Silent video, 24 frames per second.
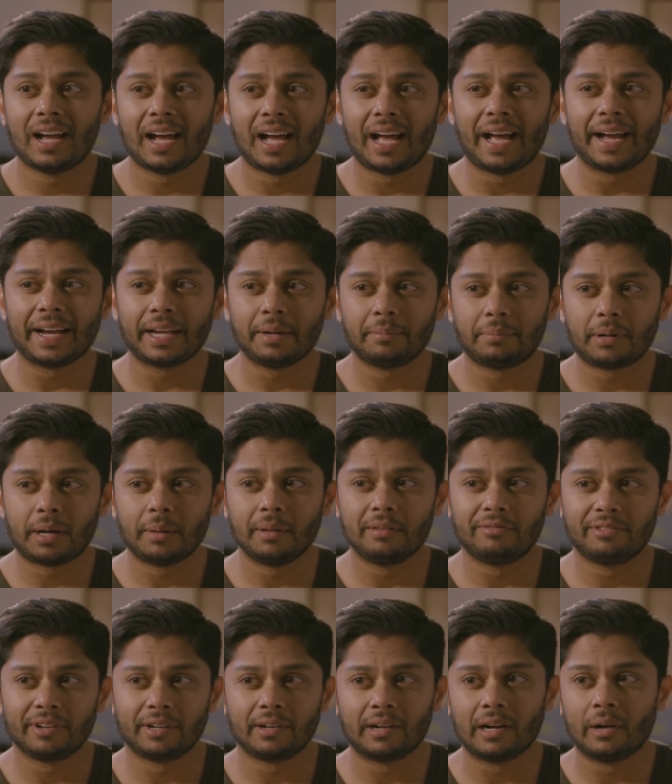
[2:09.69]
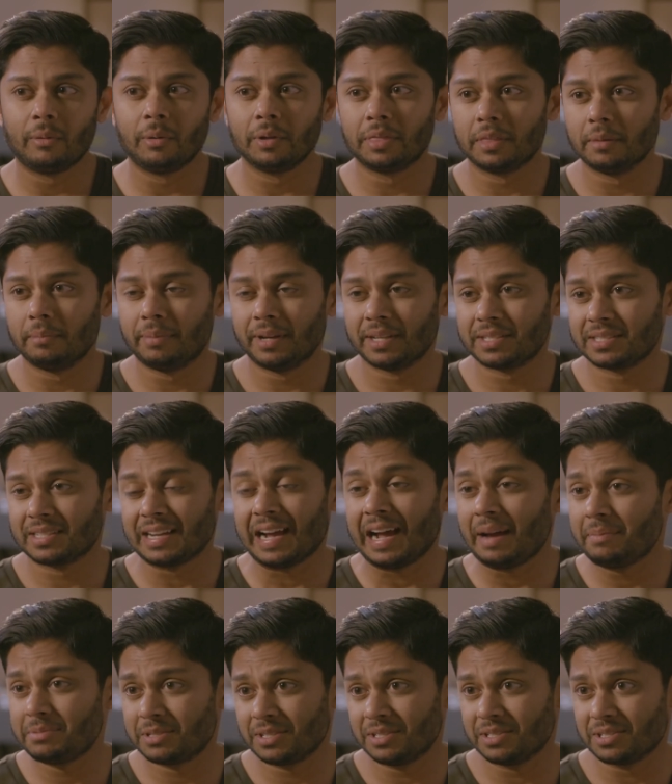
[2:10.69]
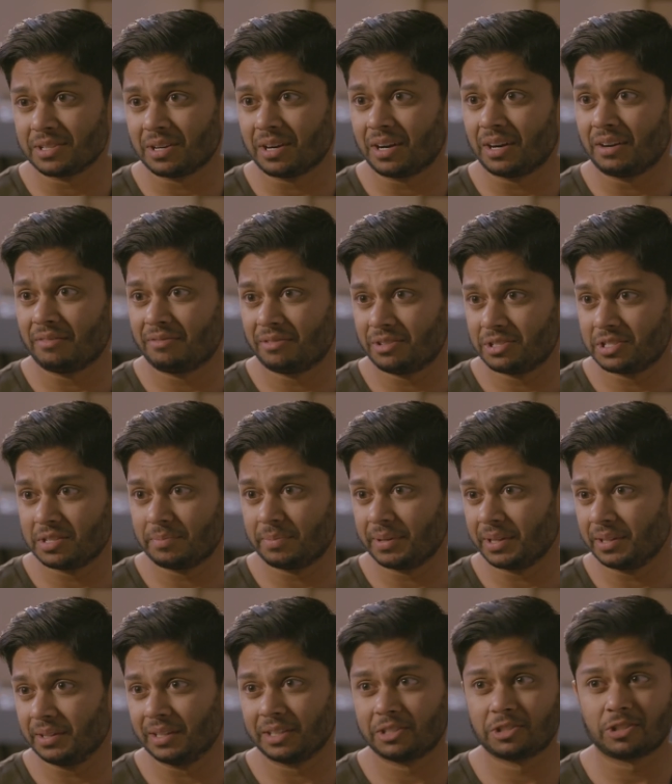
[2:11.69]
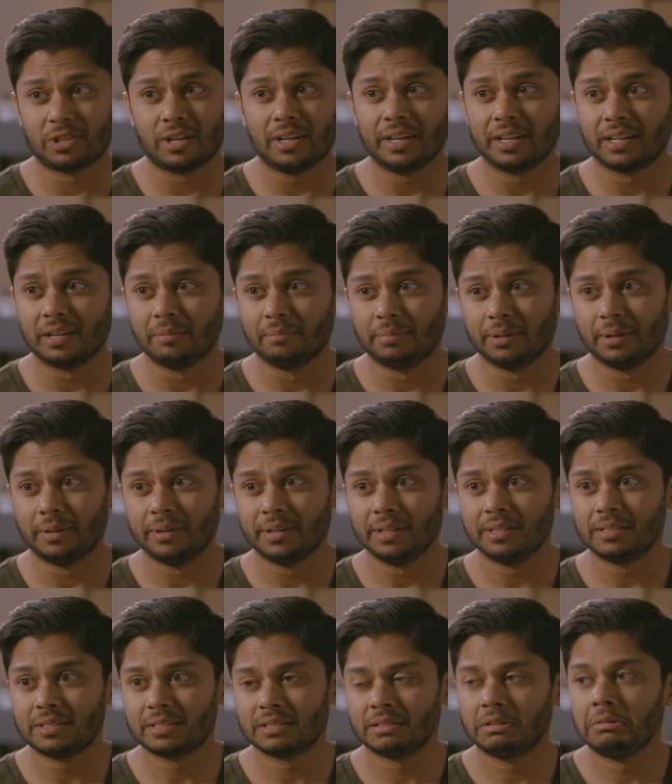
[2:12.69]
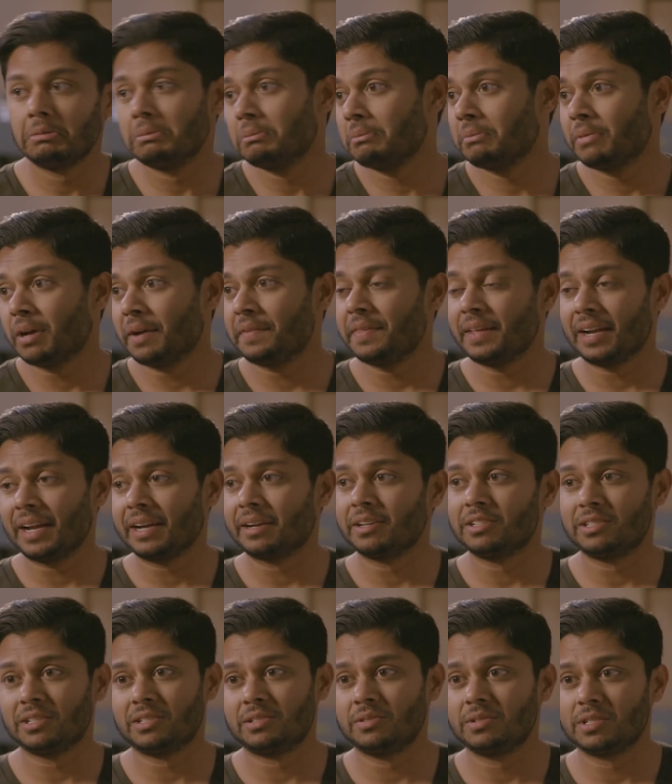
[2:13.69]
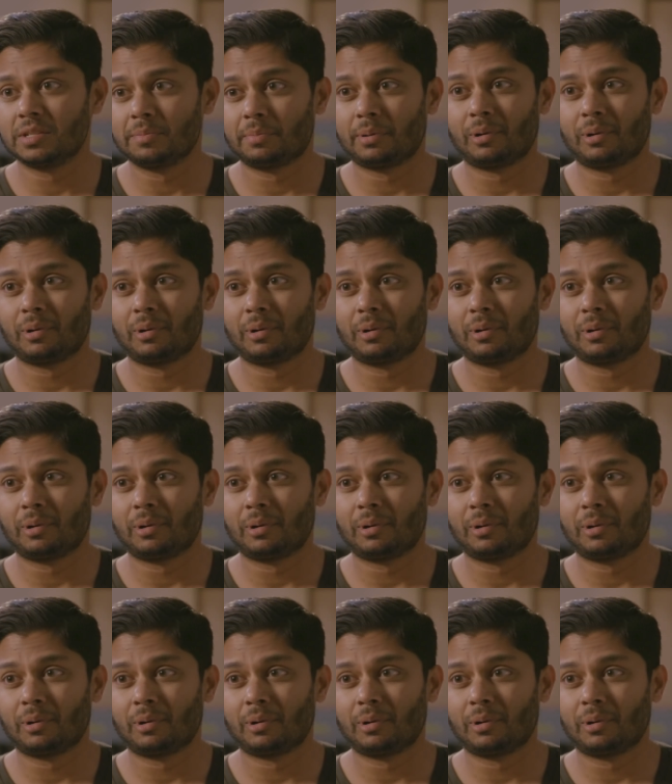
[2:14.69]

I can probably figure out what the best options are for shipping electronic components, and then I could just use the